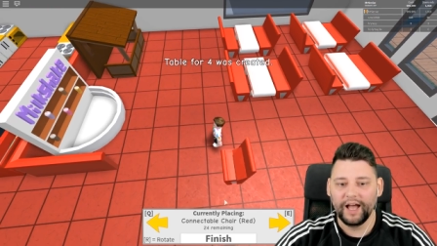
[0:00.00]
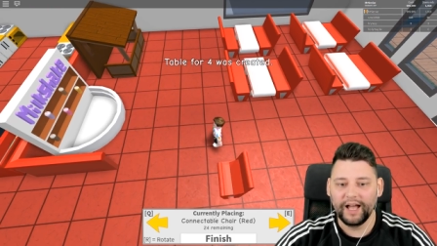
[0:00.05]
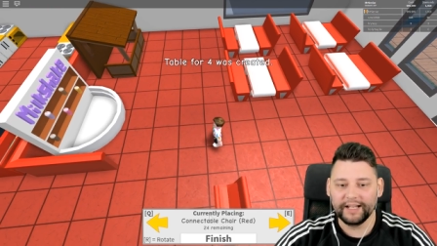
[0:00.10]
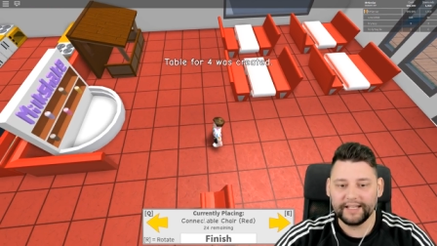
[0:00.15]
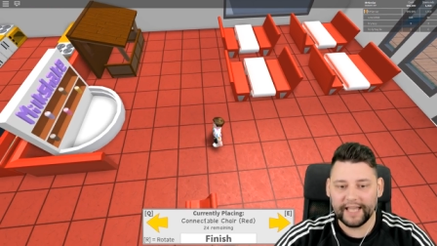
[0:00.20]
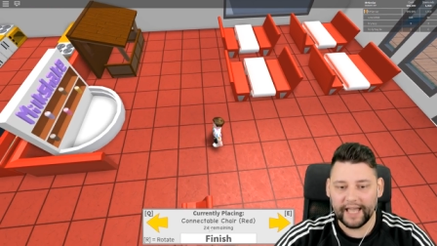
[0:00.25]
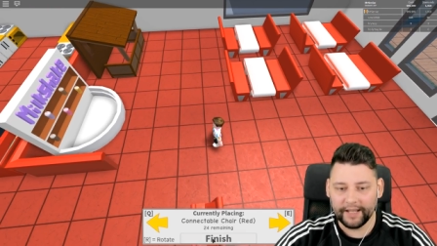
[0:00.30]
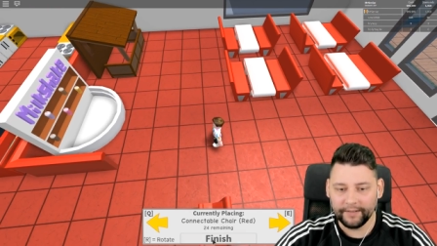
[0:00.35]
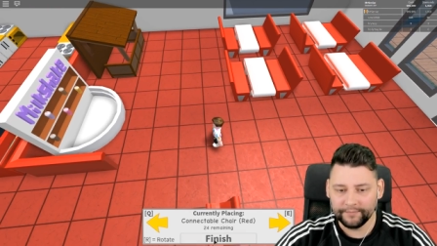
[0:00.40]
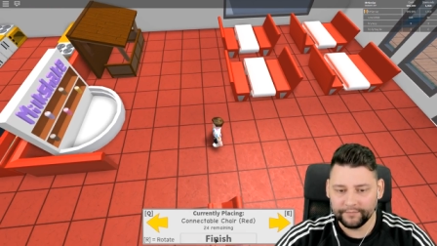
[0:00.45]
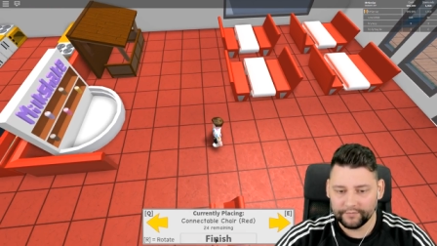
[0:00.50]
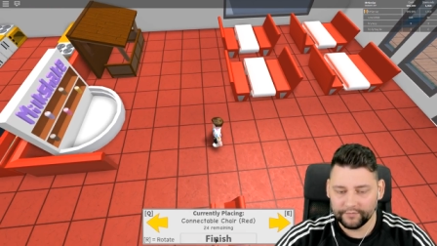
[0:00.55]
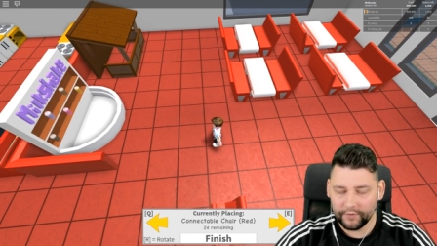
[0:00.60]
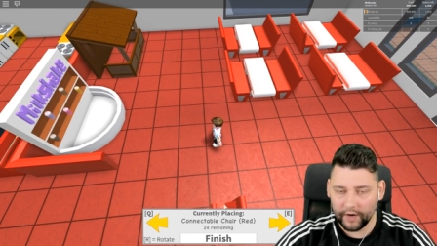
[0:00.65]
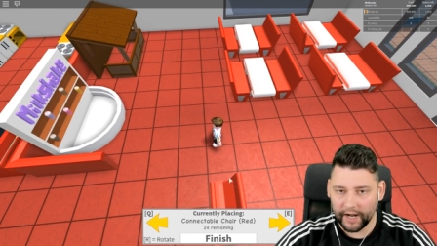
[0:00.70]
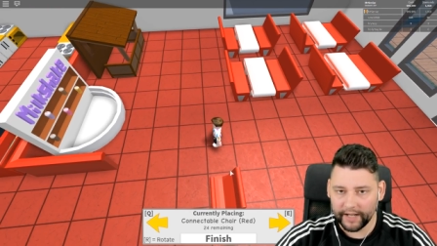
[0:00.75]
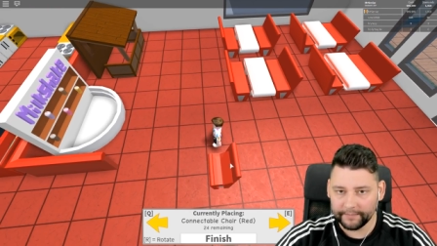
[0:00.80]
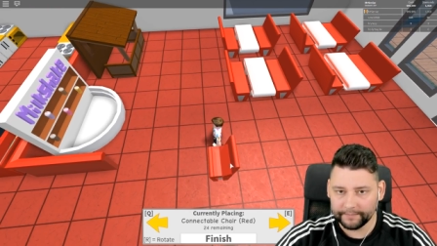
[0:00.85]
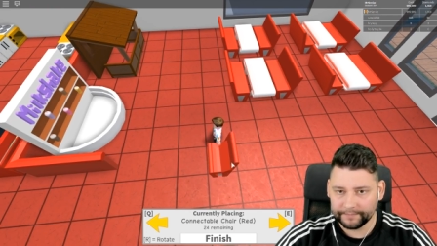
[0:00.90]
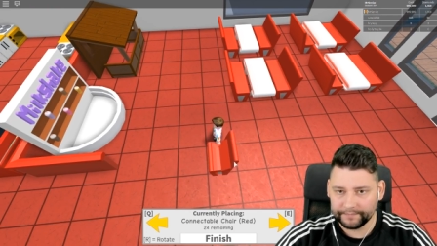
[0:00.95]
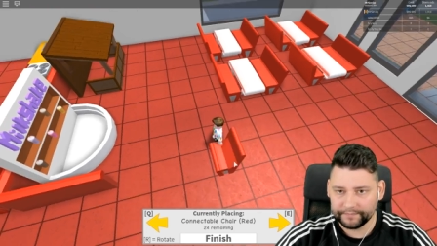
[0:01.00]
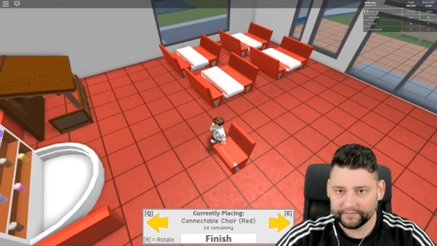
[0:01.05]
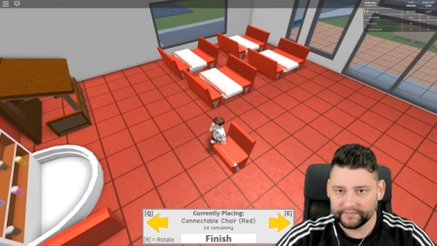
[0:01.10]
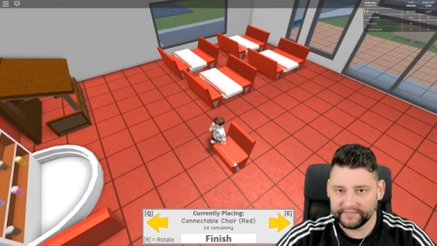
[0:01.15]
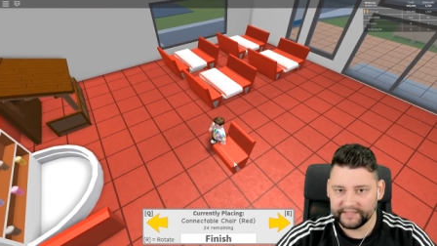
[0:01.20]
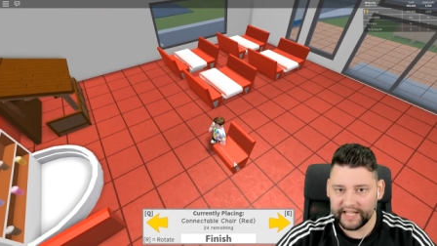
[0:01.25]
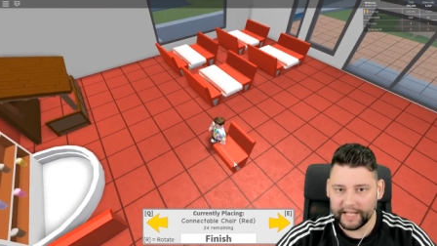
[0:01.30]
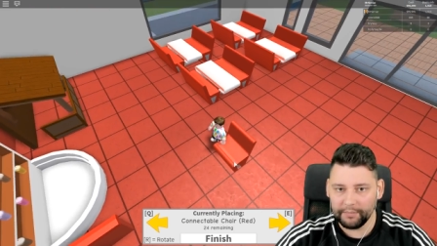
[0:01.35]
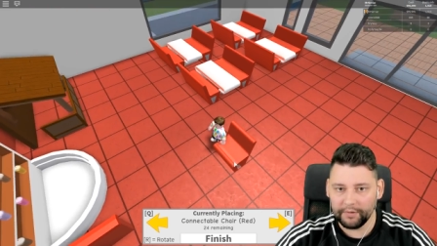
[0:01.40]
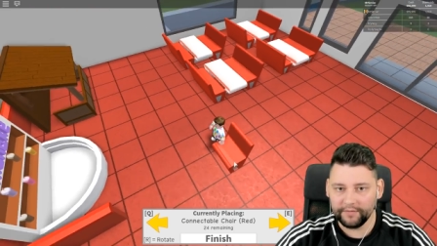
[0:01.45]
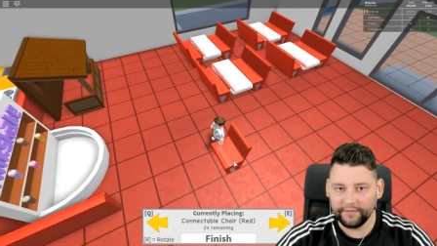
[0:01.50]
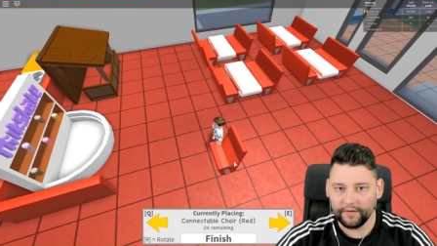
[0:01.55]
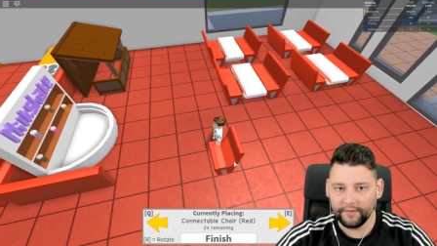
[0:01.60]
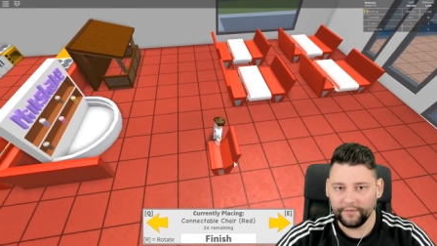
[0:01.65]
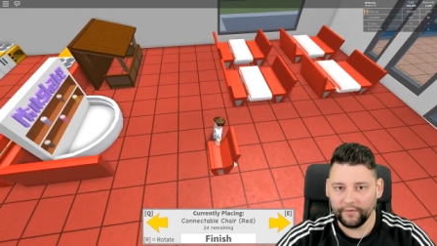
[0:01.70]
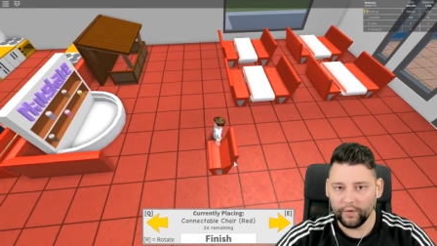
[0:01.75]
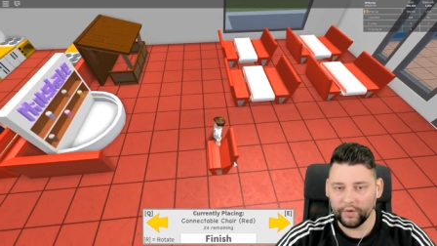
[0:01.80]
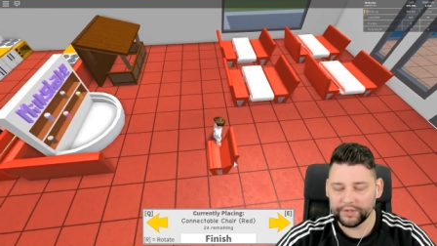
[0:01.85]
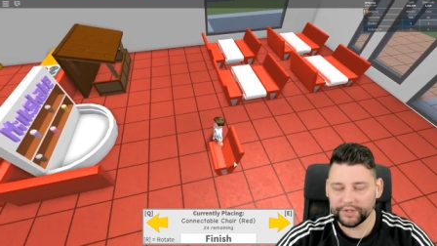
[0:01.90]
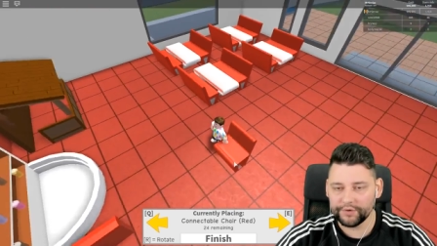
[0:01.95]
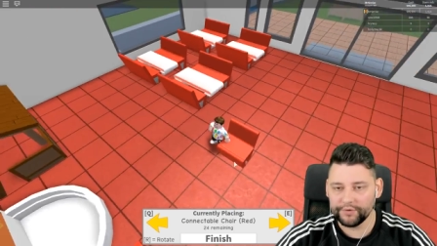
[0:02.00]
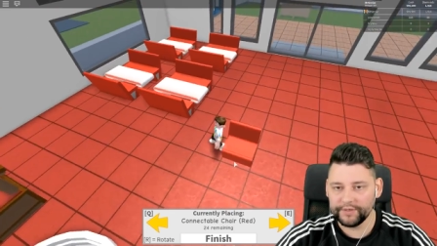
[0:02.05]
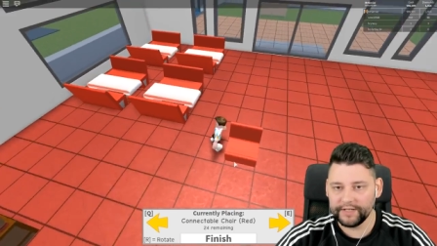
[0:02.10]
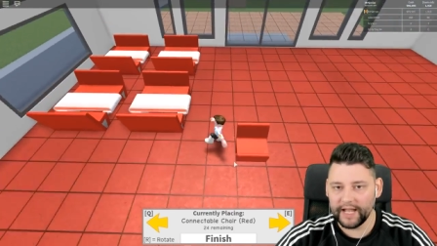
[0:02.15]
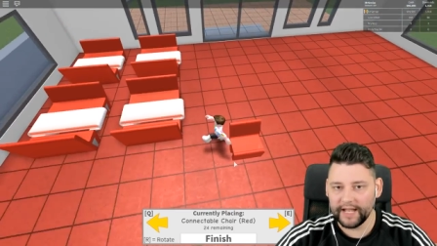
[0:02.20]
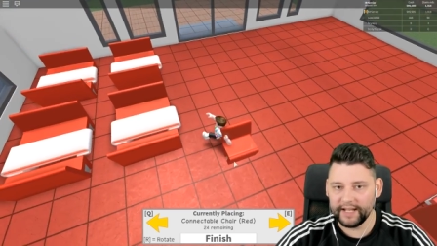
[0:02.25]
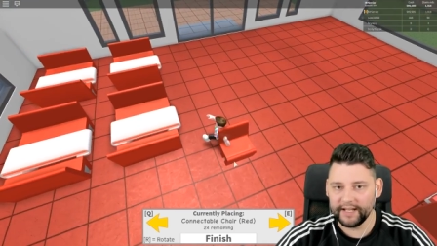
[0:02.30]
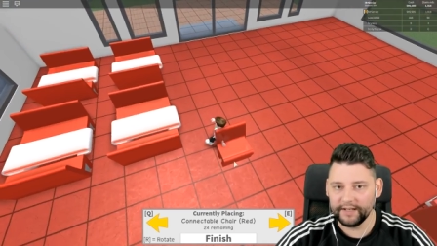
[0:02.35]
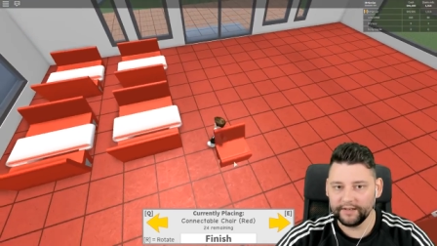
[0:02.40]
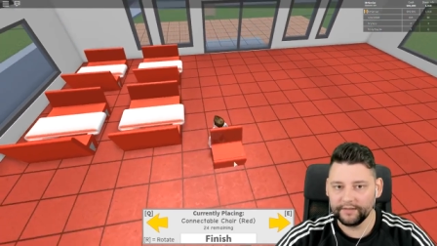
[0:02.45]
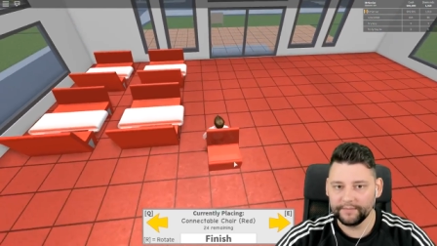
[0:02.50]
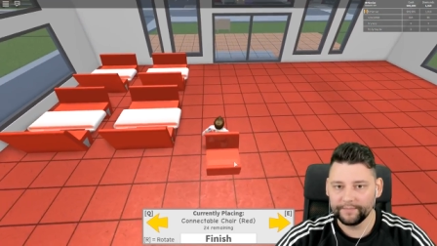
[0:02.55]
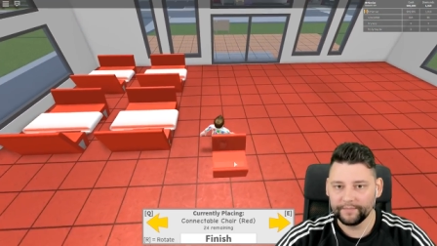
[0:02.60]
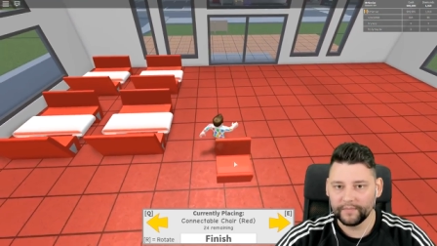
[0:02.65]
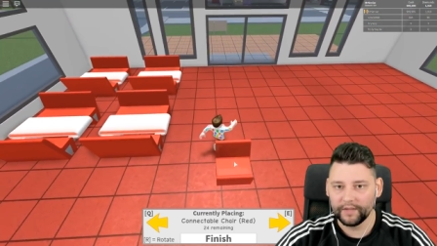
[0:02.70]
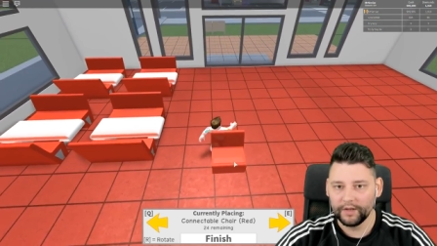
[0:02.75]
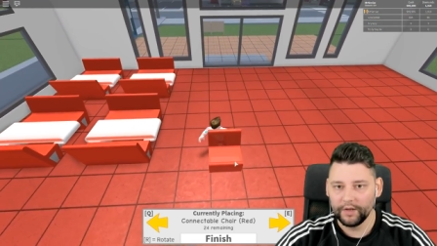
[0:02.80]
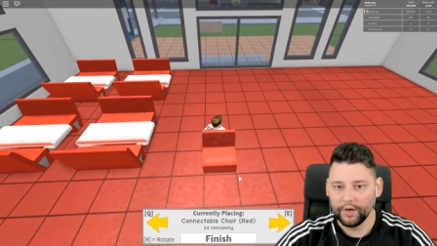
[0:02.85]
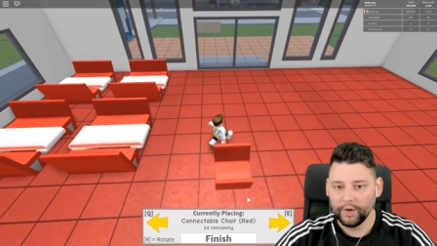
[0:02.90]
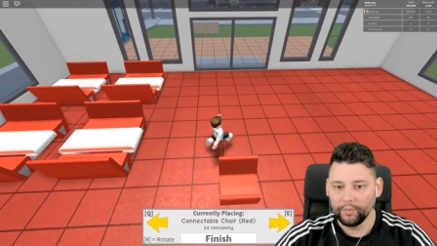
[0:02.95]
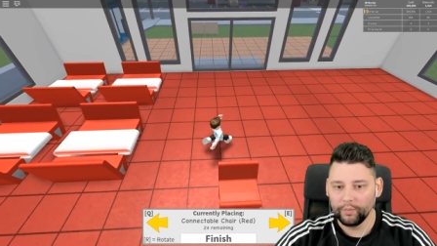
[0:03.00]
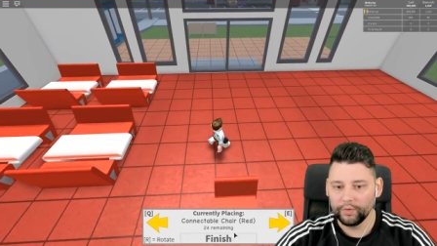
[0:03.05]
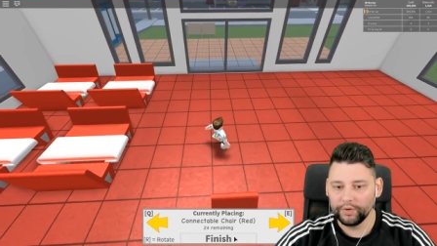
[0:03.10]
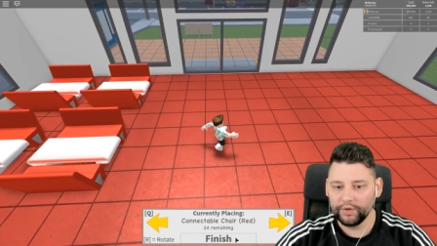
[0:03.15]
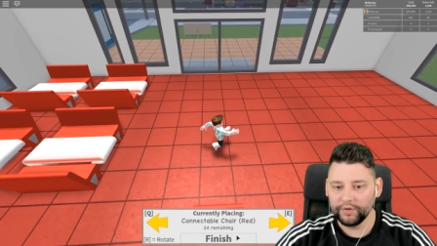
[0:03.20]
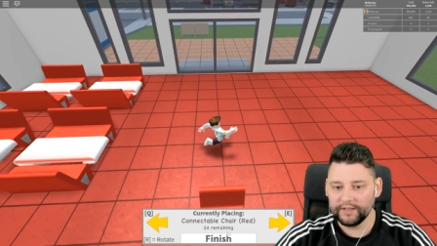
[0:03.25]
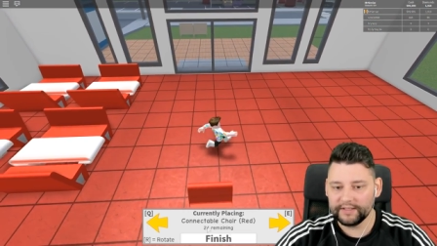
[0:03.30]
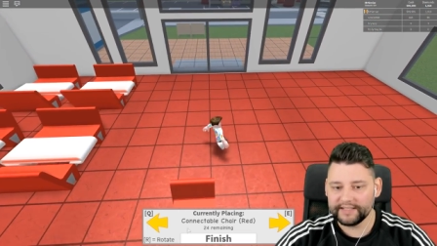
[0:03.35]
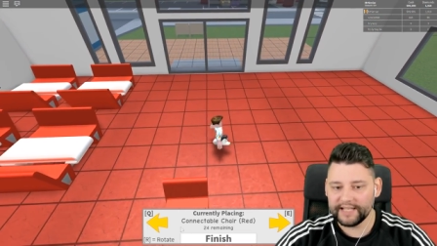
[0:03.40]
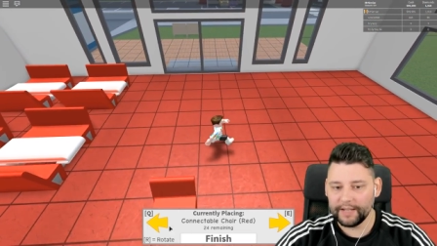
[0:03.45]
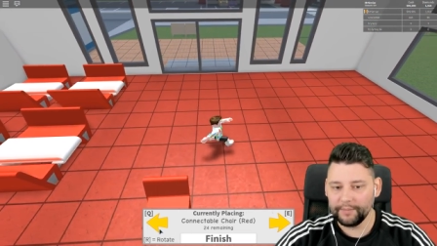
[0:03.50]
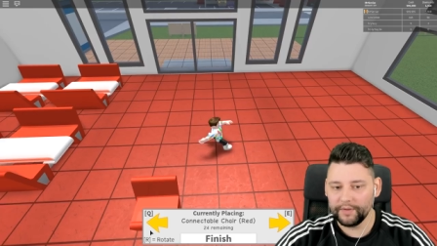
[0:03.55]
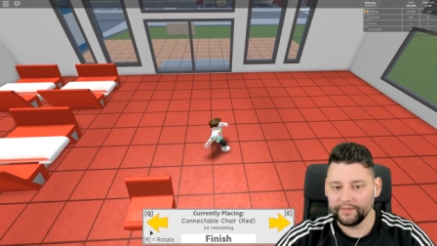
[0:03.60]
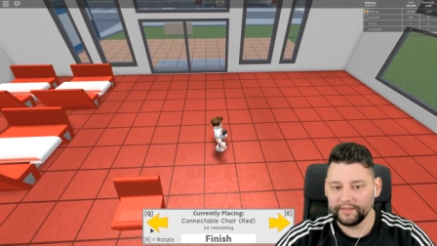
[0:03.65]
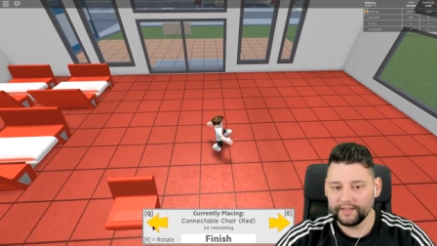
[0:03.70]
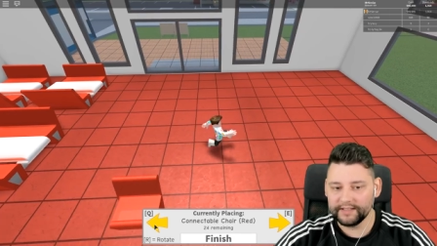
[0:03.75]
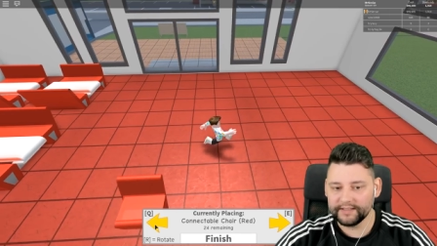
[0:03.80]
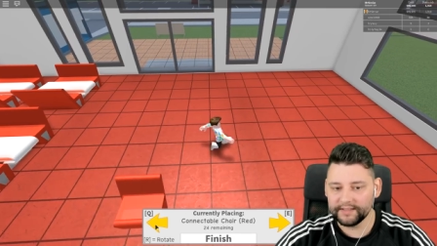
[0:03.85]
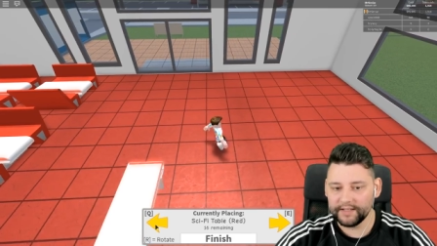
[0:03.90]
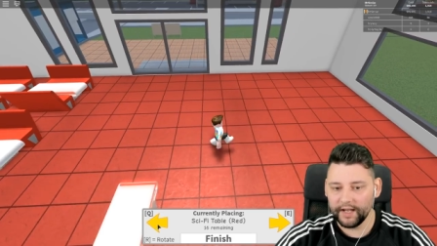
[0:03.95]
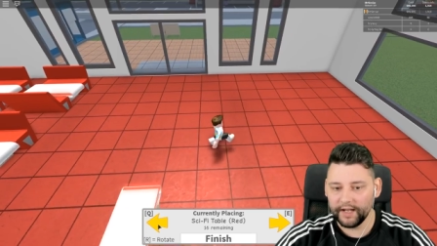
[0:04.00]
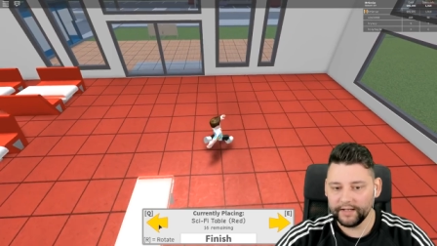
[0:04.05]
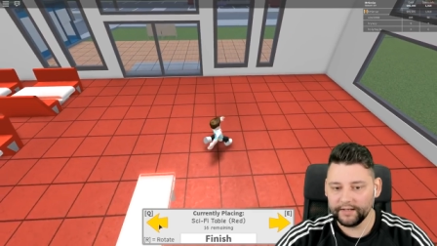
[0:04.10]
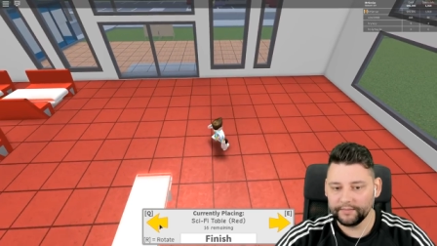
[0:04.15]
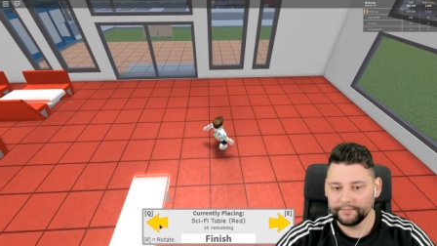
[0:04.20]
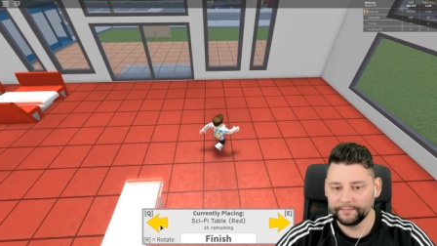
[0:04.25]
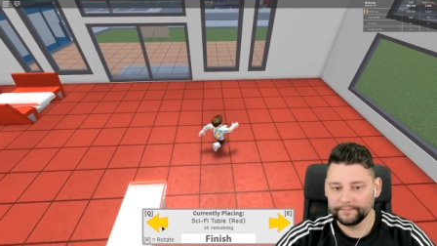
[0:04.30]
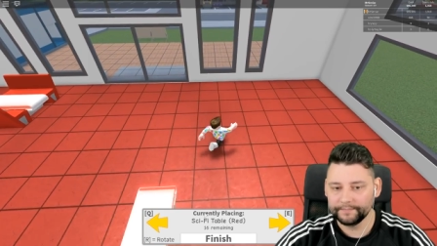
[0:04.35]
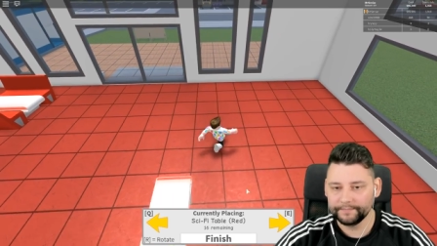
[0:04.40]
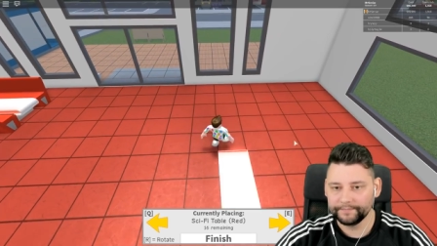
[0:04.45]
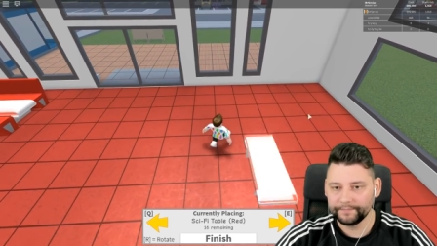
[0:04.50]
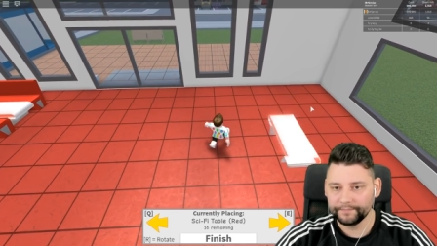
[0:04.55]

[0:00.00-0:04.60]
Okay, right. Table for fours created. We'll do the same on this side.